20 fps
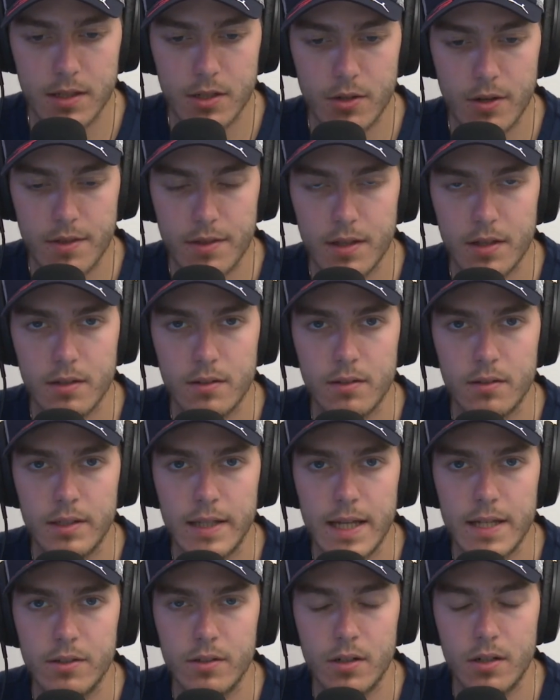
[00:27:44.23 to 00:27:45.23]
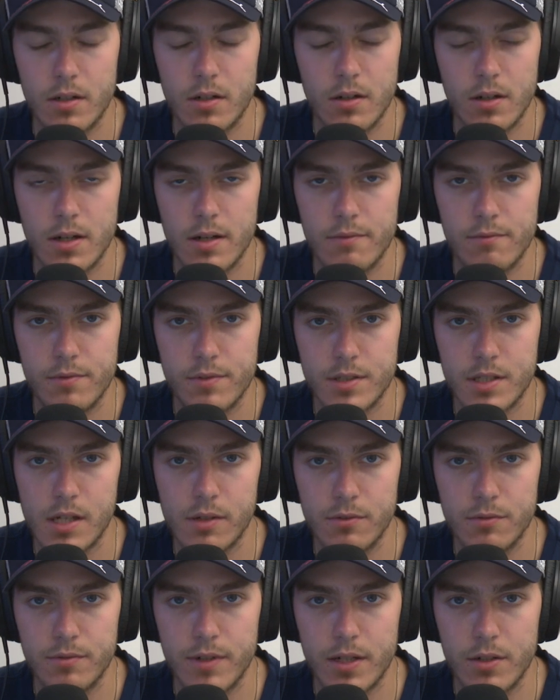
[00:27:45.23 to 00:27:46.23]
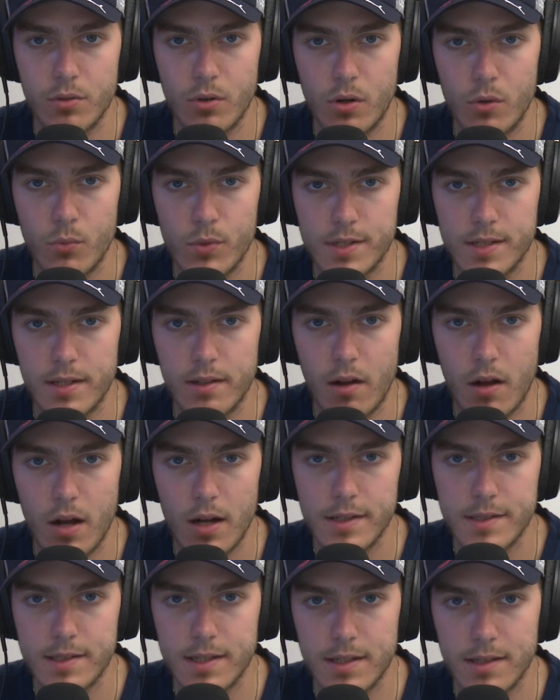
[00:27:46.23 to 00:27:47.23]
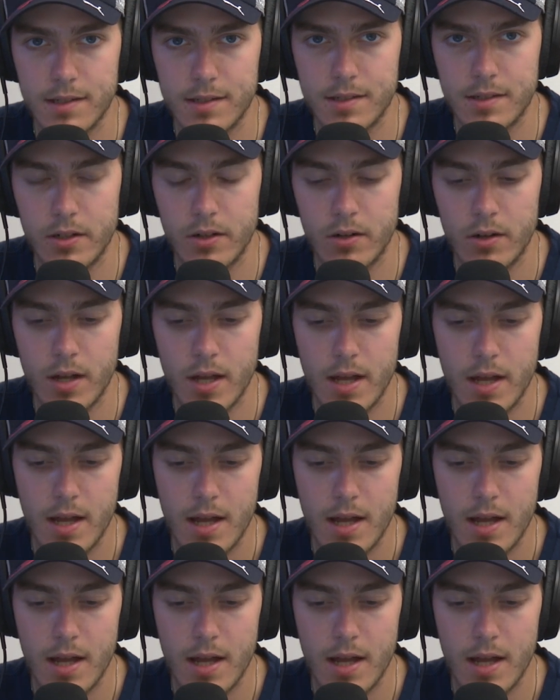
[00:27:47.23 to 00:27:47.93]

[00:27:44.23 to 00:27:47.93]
I think Stoffel Vandoorne was in the hot seat this year.